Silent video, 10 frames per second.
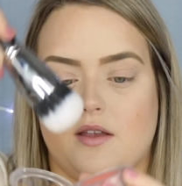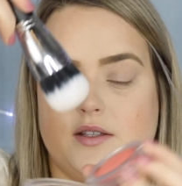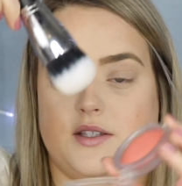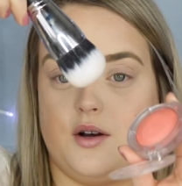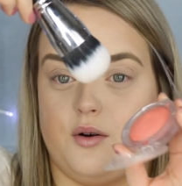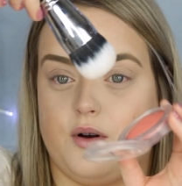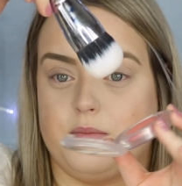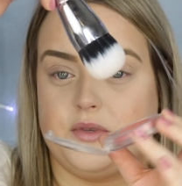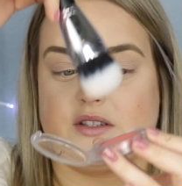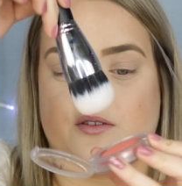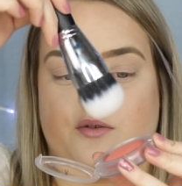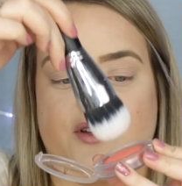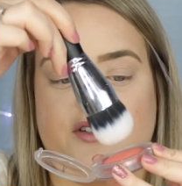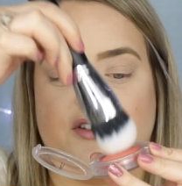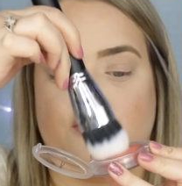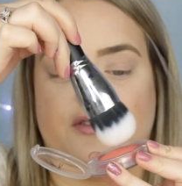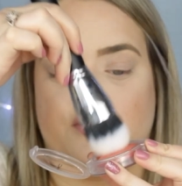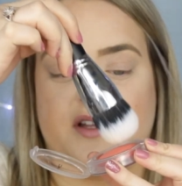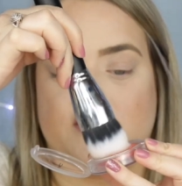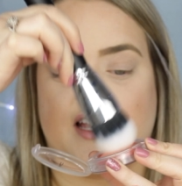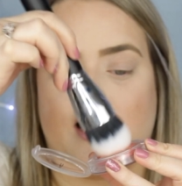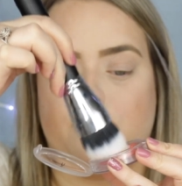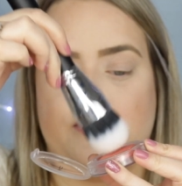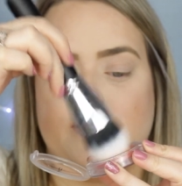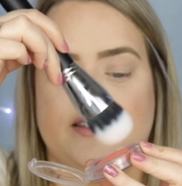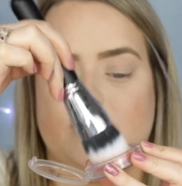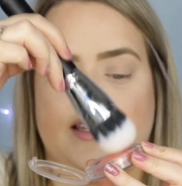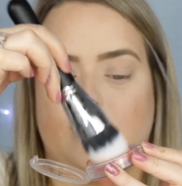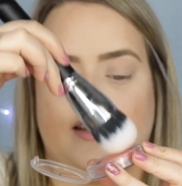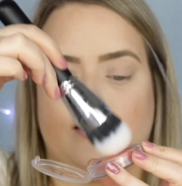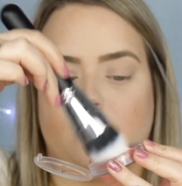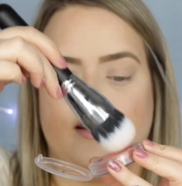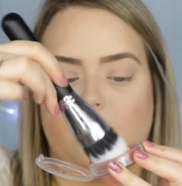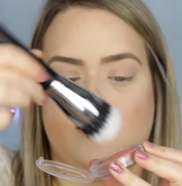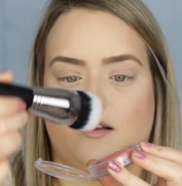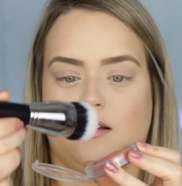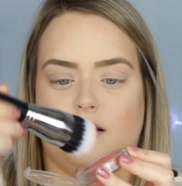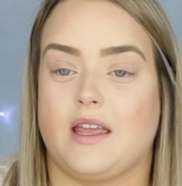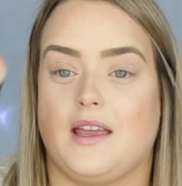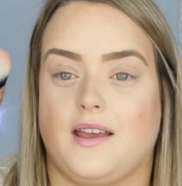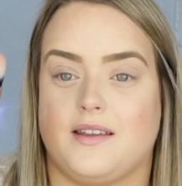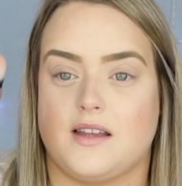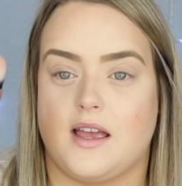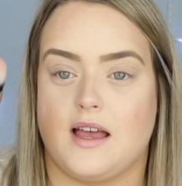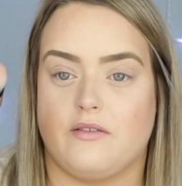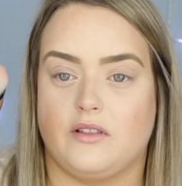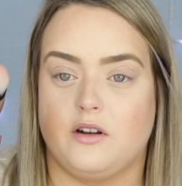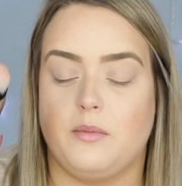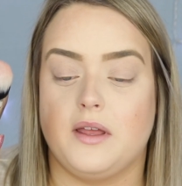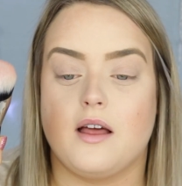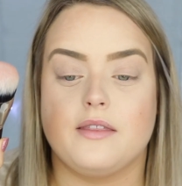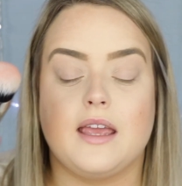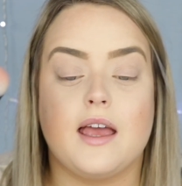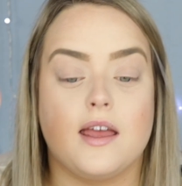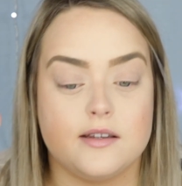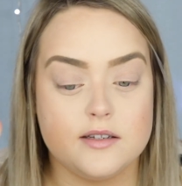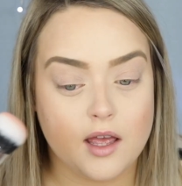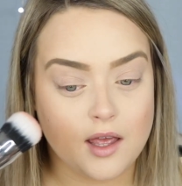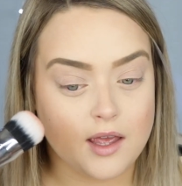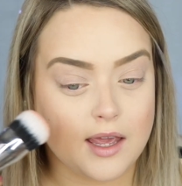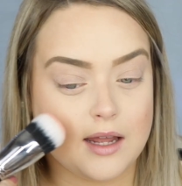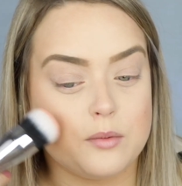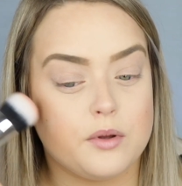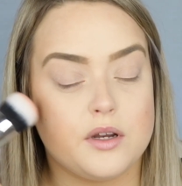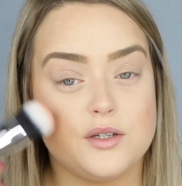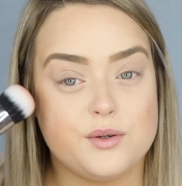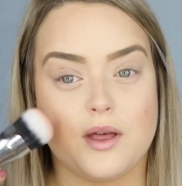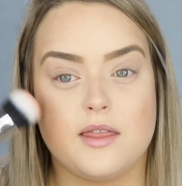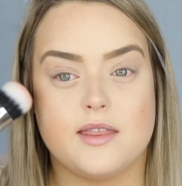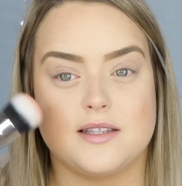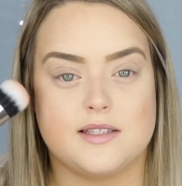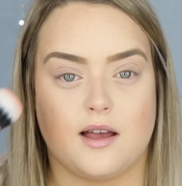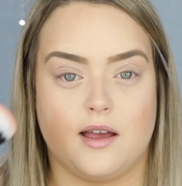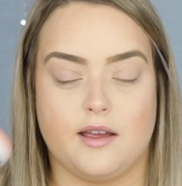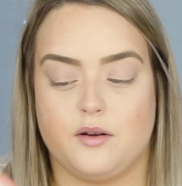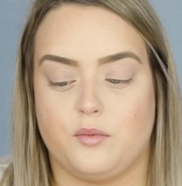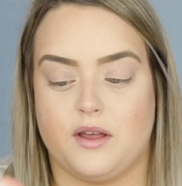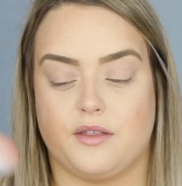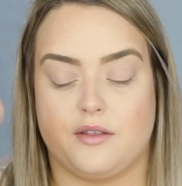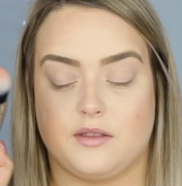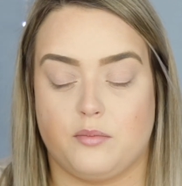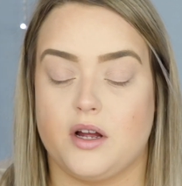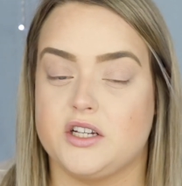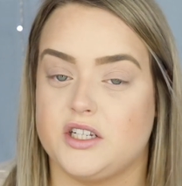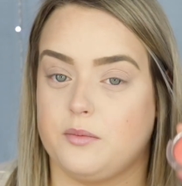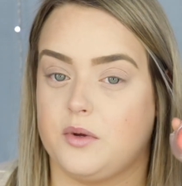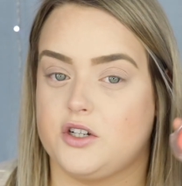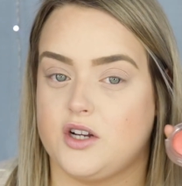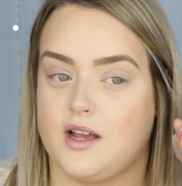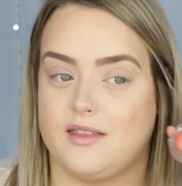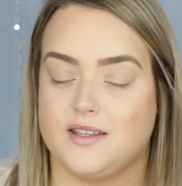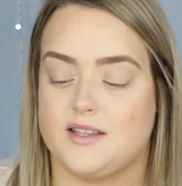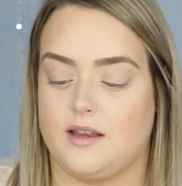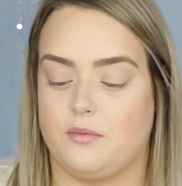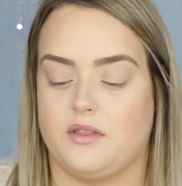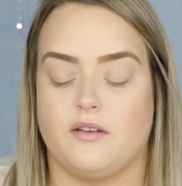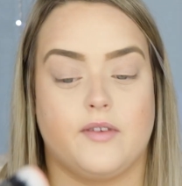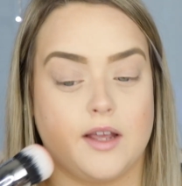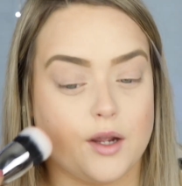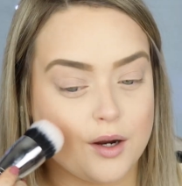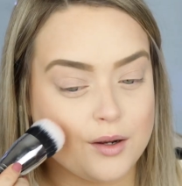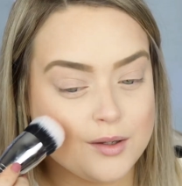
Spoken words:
So I'm just going to tap into here, and I have a little bit on the end, and I'm going to do this side with the brush, and I'm going to try this side with a finger.